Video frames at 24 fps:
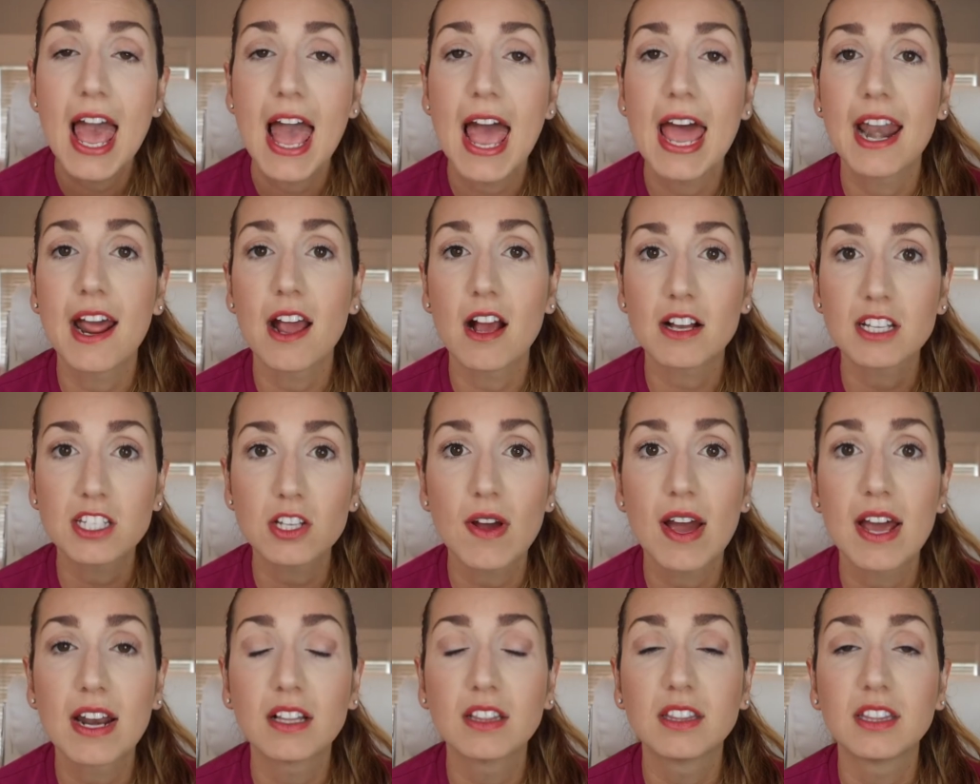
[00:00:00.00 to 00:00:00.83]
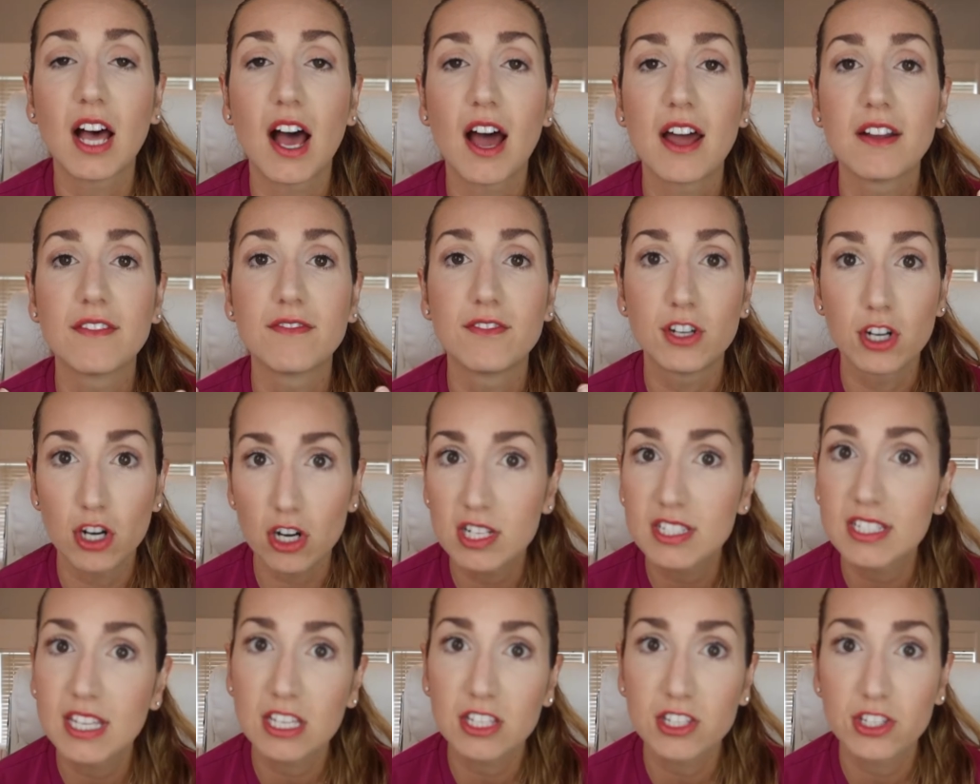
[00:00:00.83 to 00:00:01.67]
and I also had a lot of
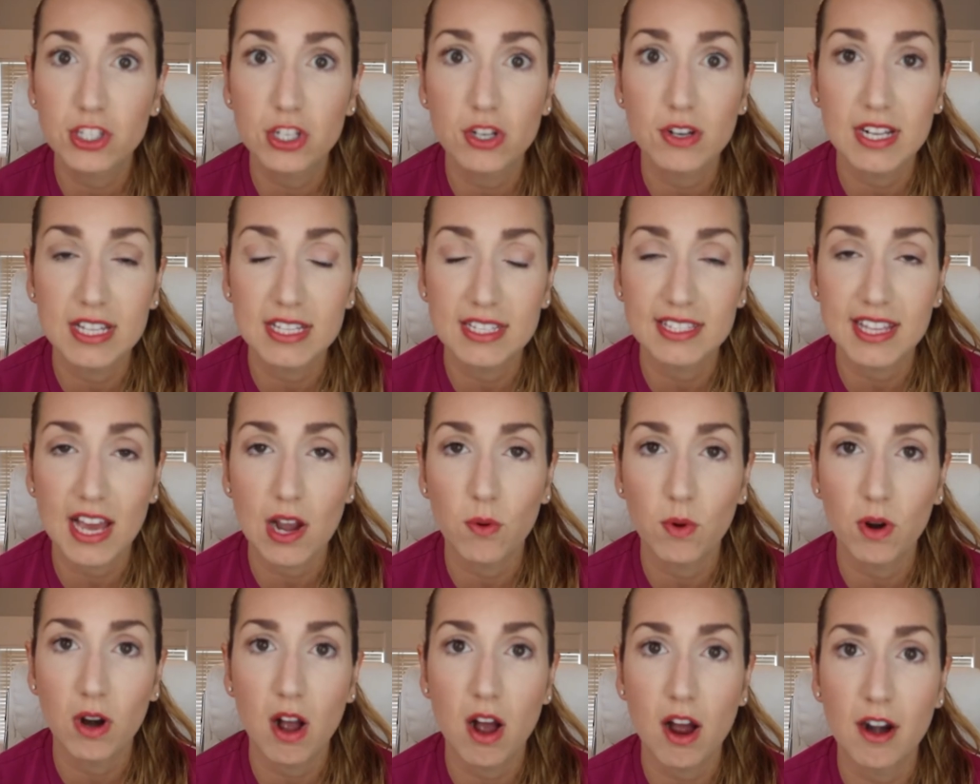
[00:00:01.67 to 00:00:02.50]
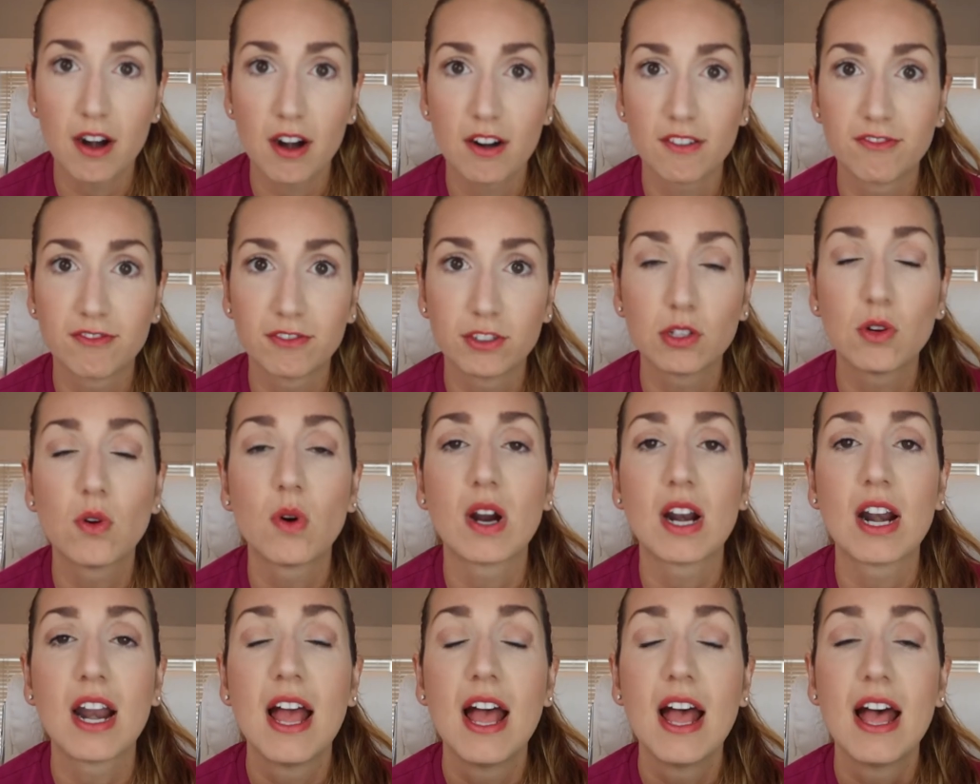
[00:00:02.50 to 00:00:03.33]
nursing students that were on our
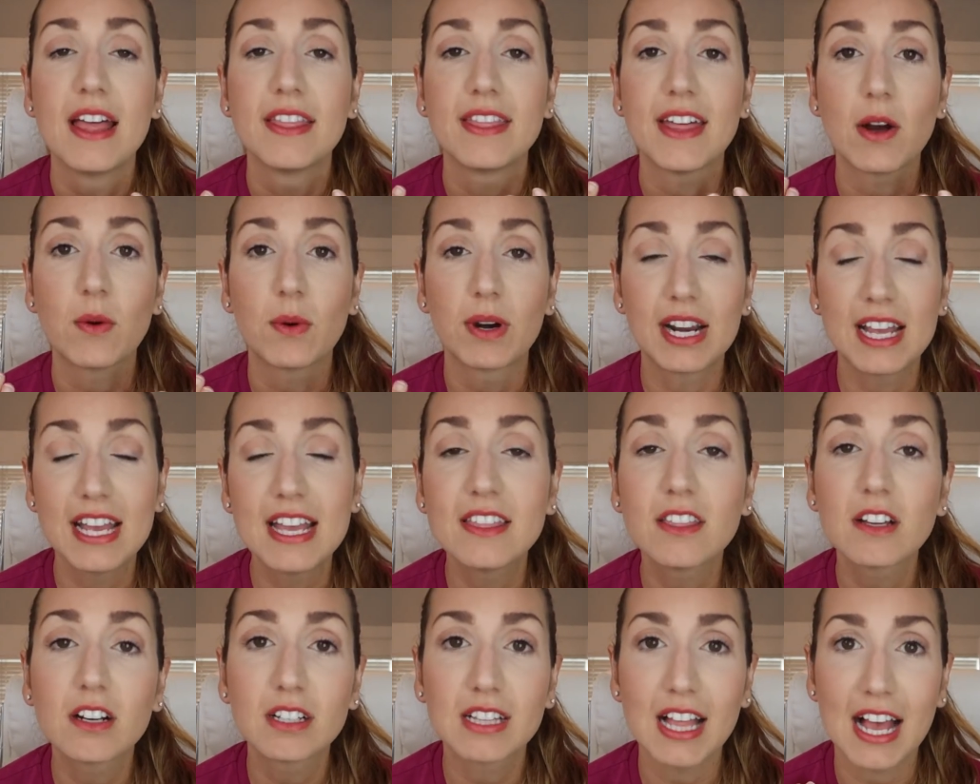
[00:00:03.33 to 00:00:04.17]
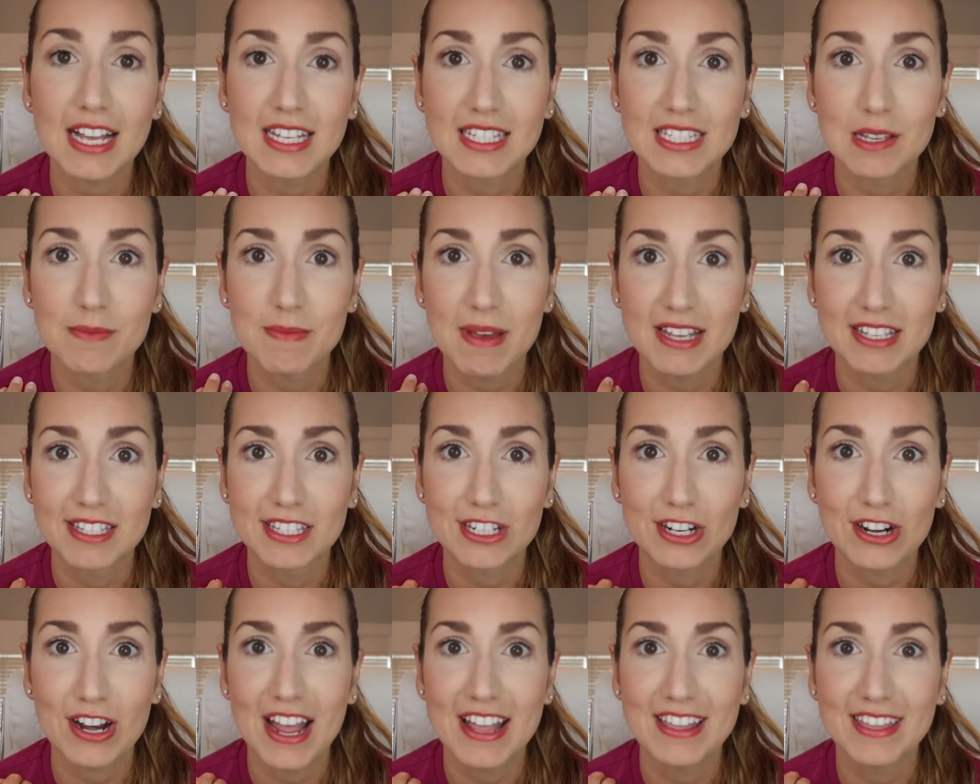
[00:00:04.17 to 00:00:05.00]
floor that were in their last
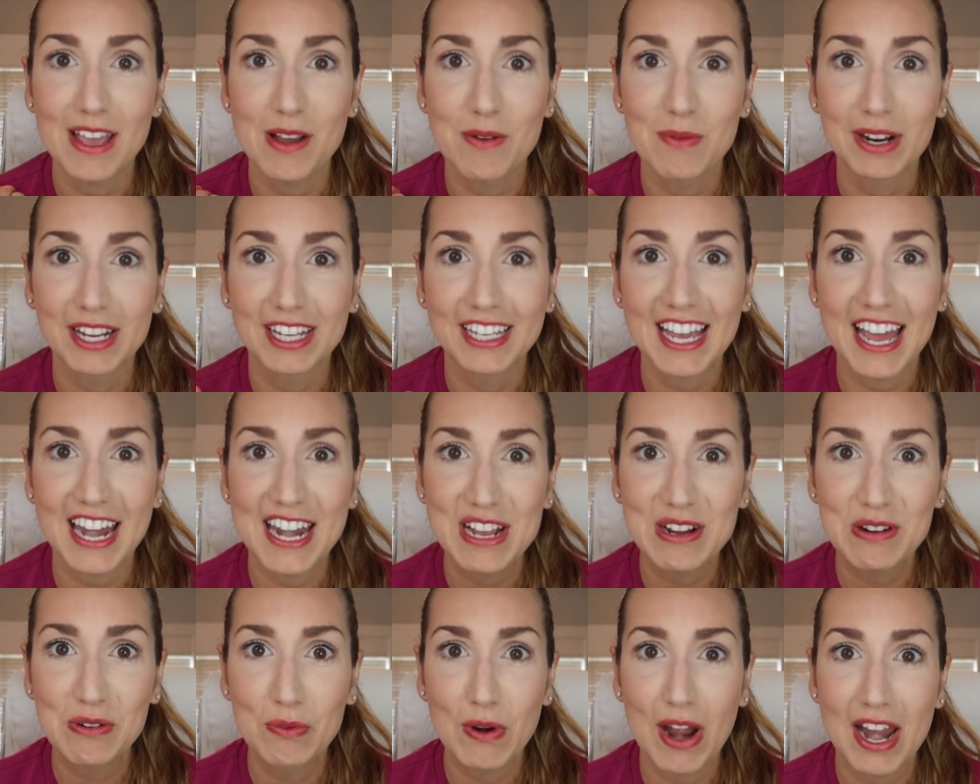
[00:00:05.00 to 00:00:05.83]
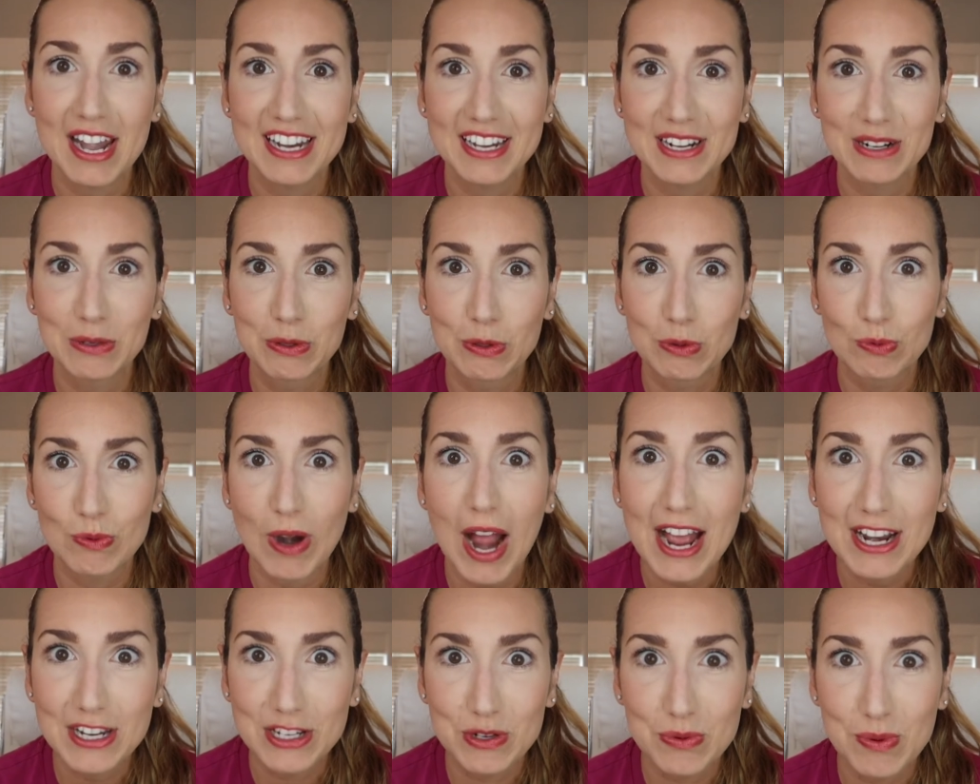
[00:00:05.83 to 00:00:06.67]
semester and they were getting ready to
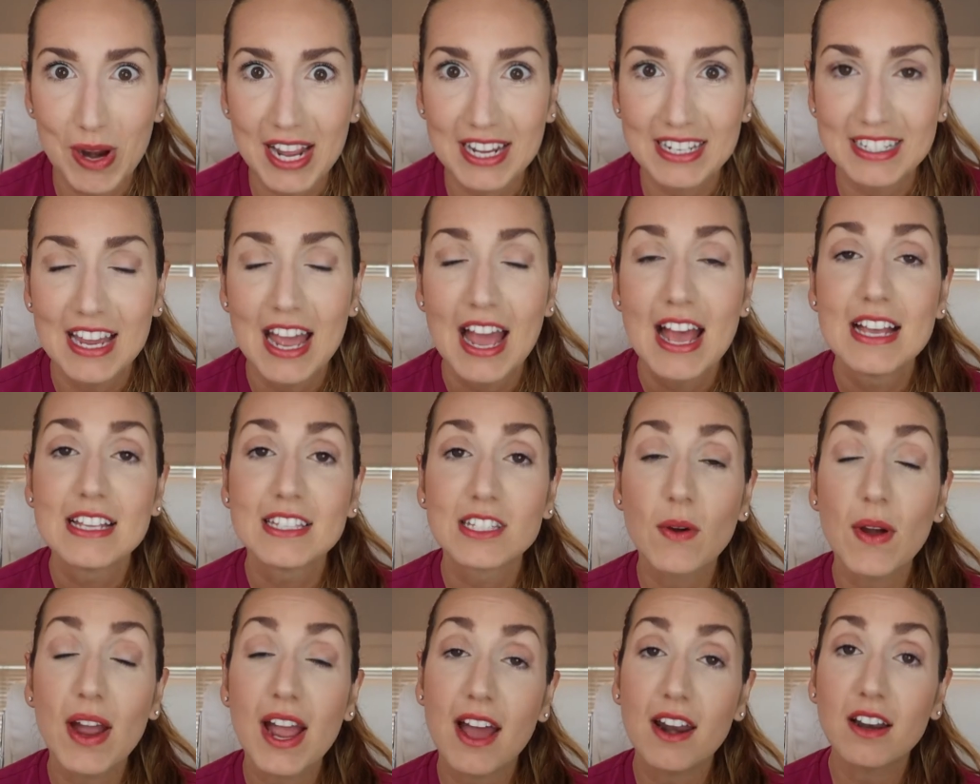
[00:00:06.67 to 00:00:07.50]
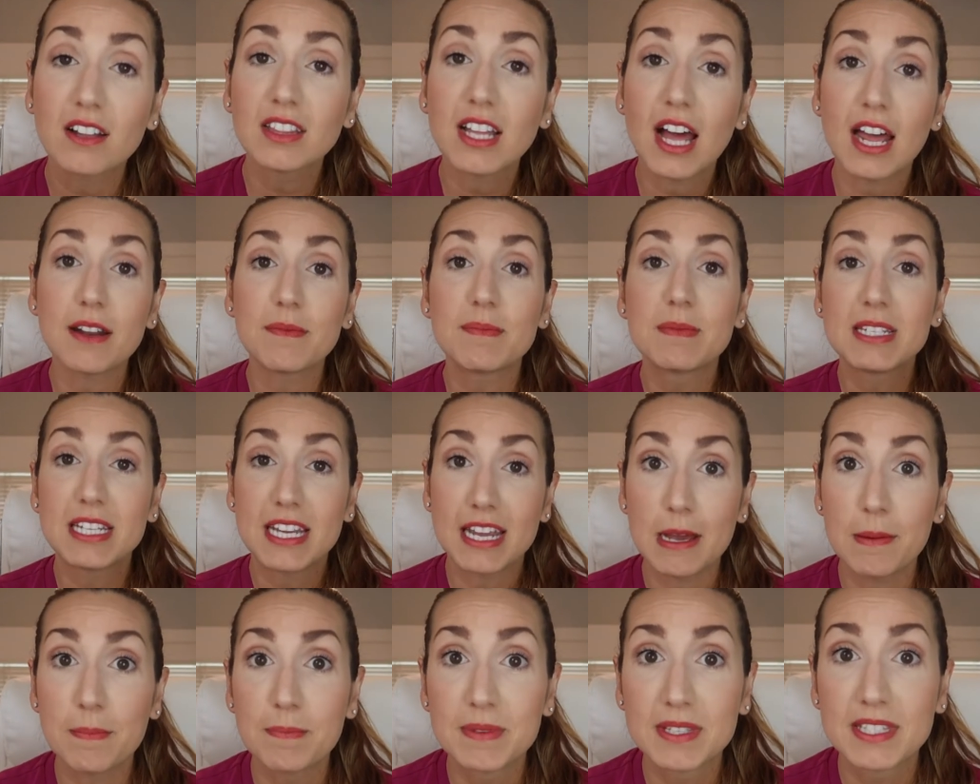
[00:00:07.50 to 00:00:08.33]
graduate. So I had a lot of
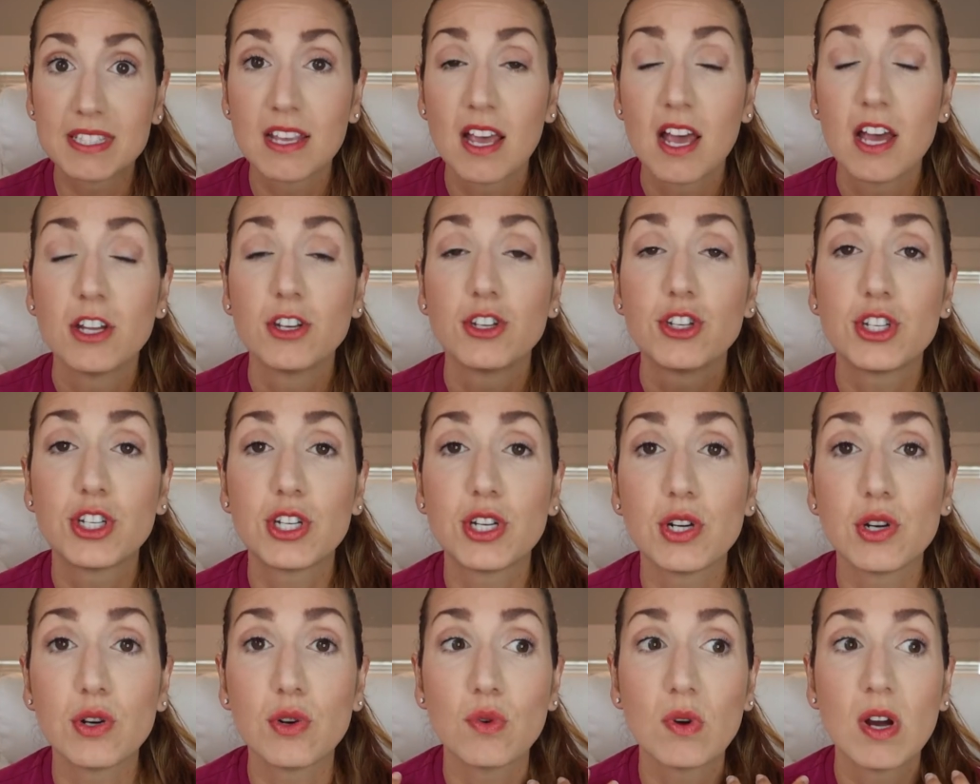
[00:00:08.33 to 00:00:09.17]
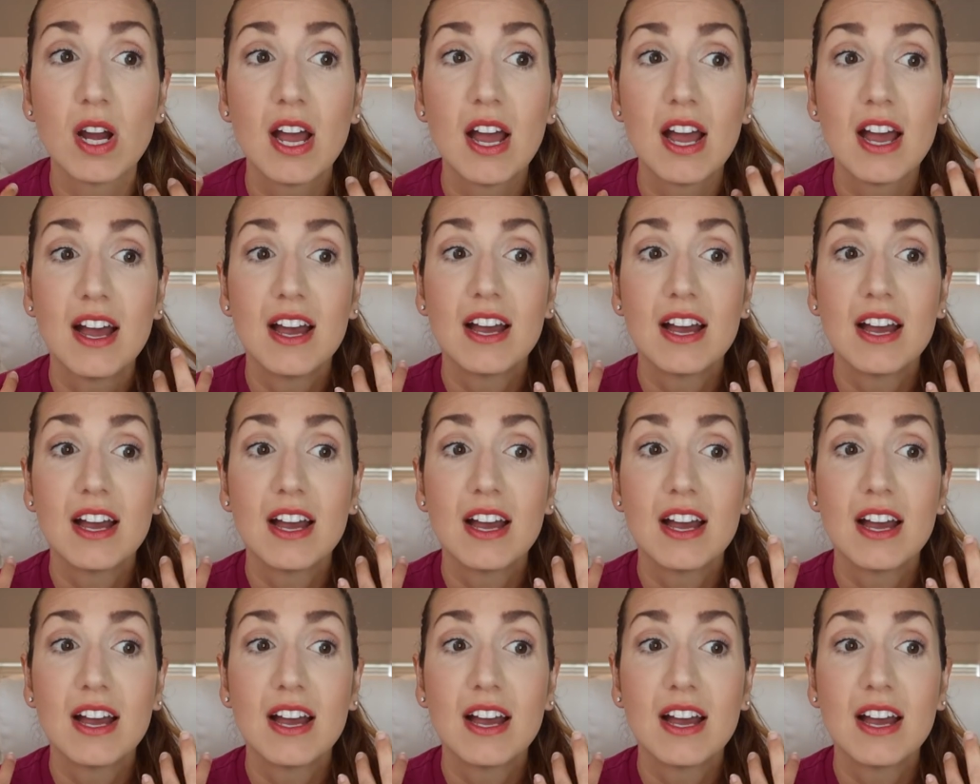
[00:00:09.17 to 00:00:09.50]
tips to